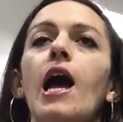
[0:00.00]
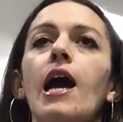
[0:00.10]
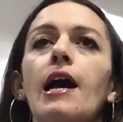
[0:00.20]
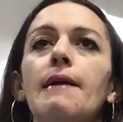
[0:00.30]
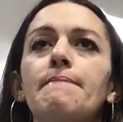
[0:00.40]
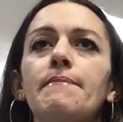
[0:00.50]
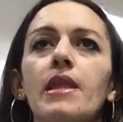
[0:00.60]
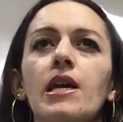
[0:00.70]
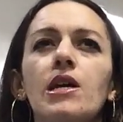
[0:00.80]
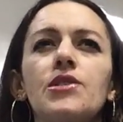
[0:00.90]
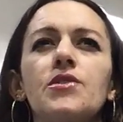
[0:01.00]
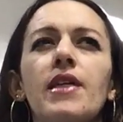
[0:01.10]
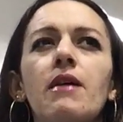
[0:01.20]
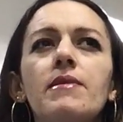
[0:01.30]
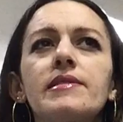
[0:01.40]
So
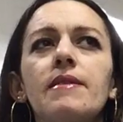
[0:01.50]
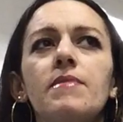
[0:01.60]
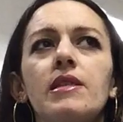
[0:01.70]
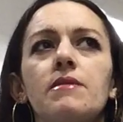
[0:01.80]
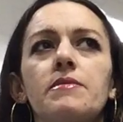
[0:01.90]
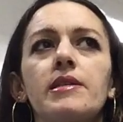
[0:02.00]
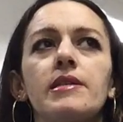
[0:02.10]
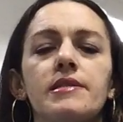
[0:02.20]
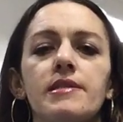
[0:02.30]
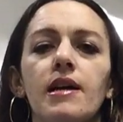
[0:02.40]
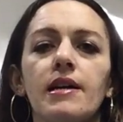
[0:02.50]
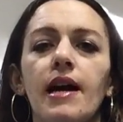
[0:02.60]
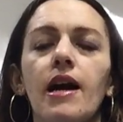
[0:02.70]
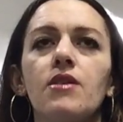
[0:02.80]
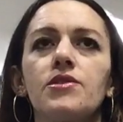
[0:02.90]
that was something that really stuck
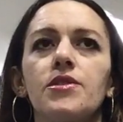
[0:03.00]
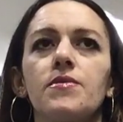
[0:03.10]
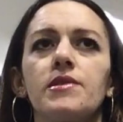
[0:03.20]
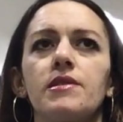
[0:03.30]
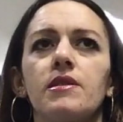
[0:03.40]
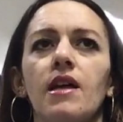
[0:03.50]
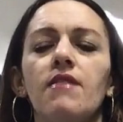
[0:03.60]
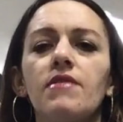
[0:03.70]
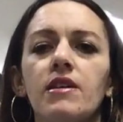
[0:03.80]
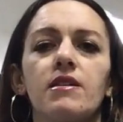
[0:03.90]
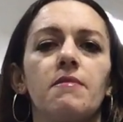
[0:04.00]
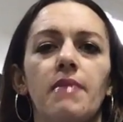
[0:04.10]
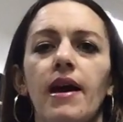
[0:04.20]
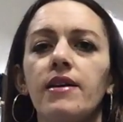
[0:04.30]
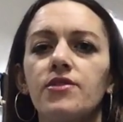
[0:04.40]
out. She was a loving,
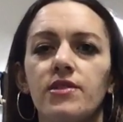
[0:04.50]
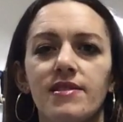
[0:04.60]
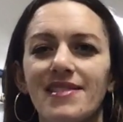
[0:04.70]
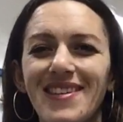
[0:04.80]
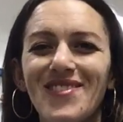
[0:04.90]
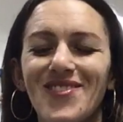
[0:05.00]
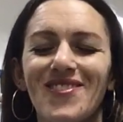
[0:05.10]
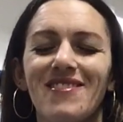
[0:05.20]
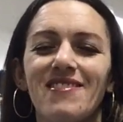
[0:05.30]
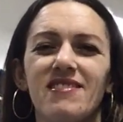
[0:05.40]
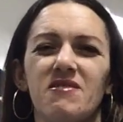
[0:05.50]
compassionate teacher.